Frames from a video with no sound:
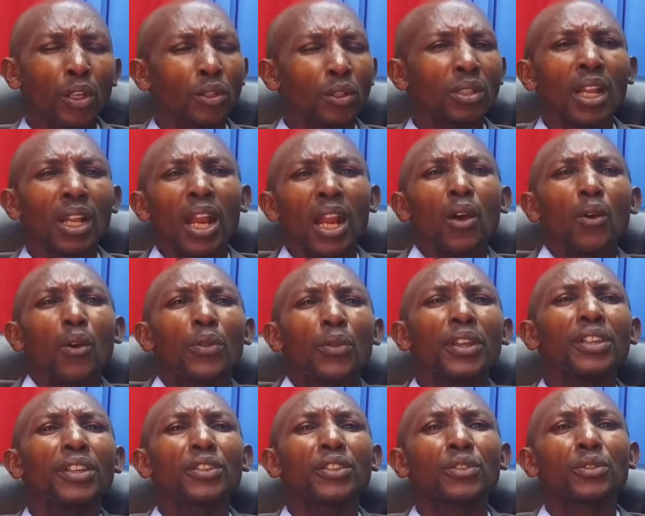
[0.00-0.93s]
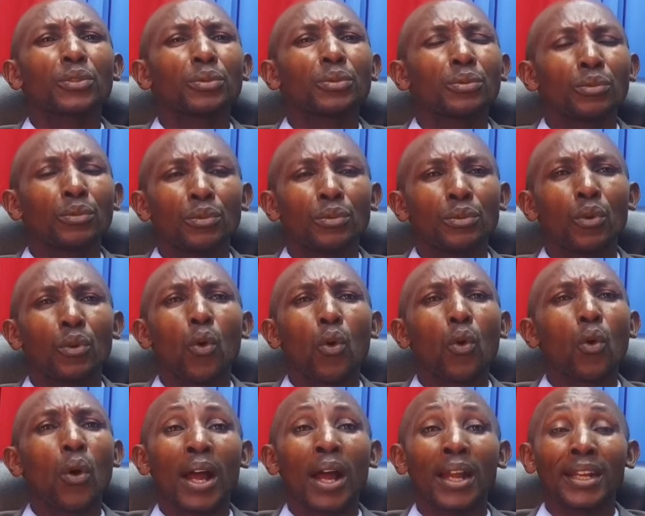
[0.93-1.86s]
to allow things to
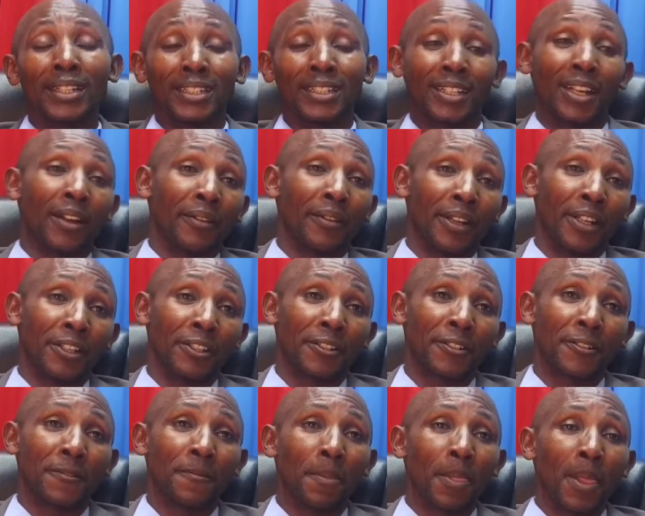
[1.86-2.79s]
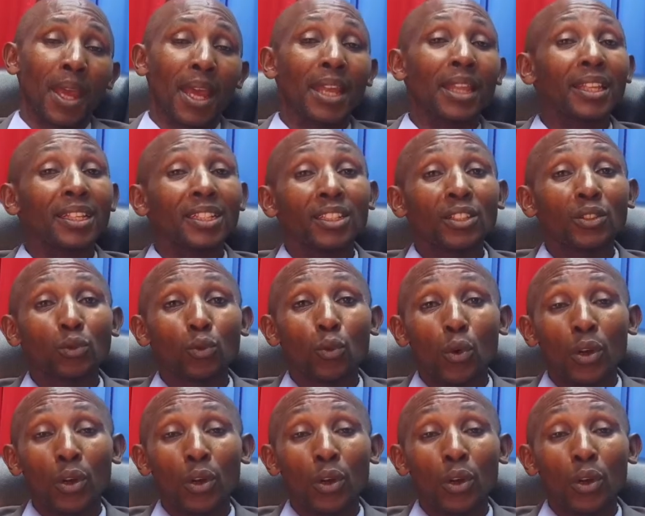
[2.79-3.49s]
go unchallenged. And this is